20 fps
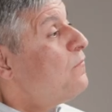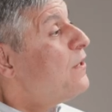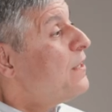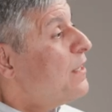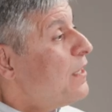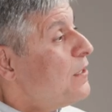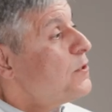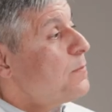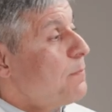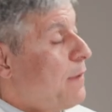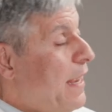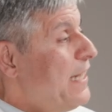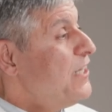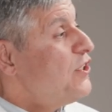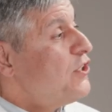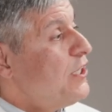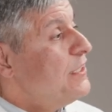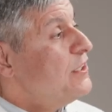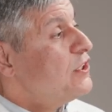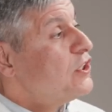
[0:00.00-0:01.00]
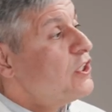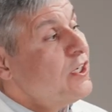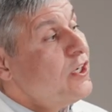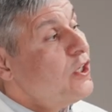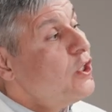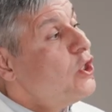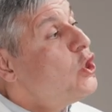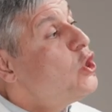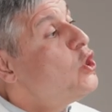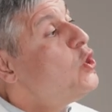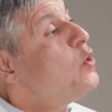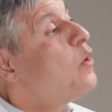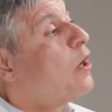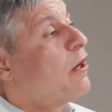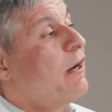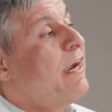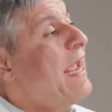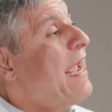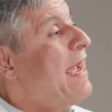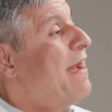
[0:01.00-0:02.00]
For those patients who
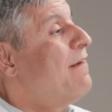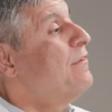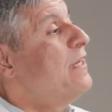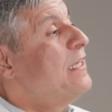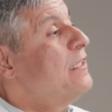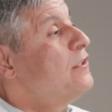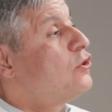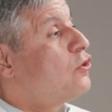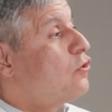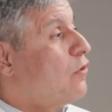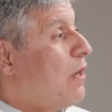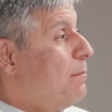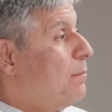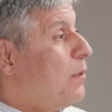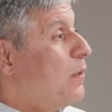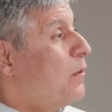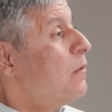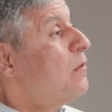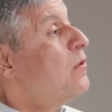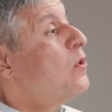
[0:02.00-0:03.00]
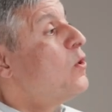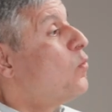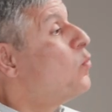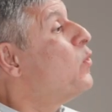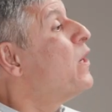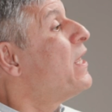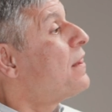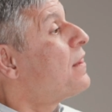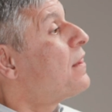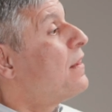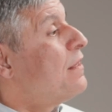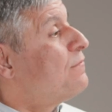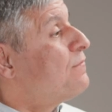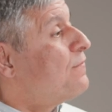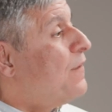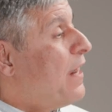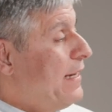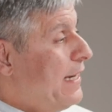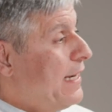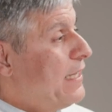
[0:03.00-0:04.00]
are having trouble with the
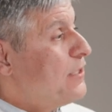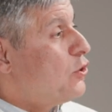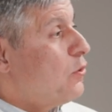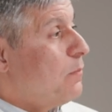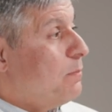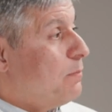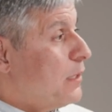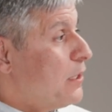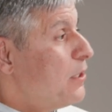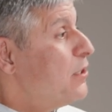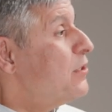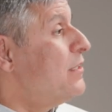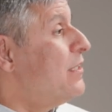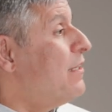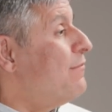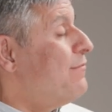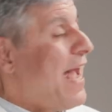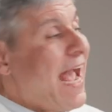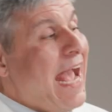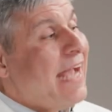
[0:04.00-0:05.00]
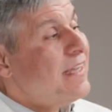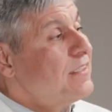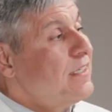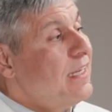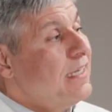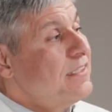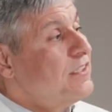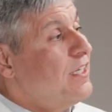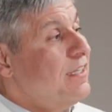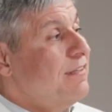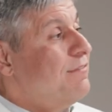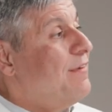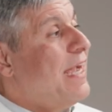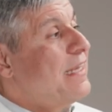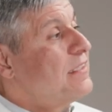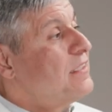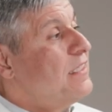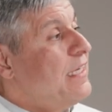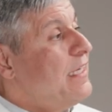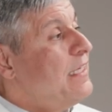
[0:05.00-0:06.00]
financial burden of access to the
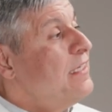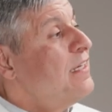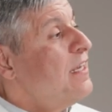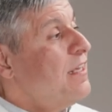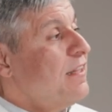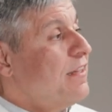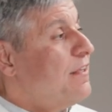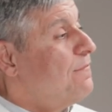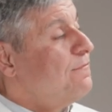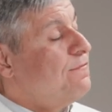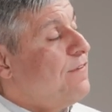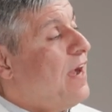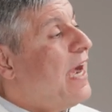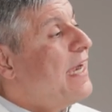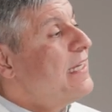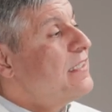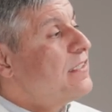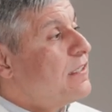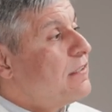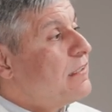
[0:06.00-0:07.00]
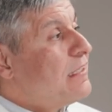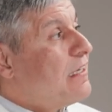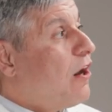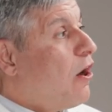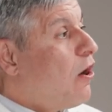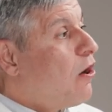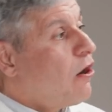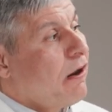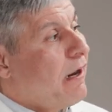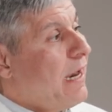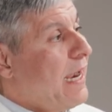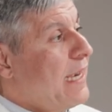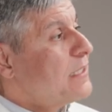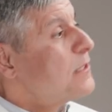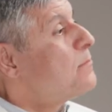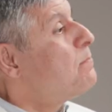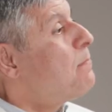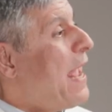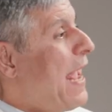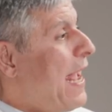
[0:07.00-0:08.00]
vaccine, the Pfizer
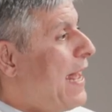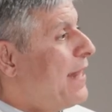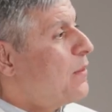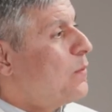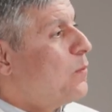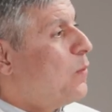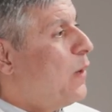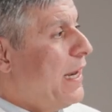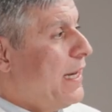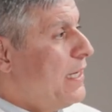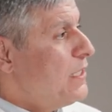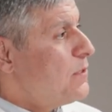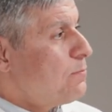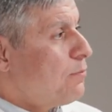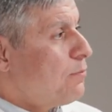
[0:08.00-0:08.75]
Rx Pathways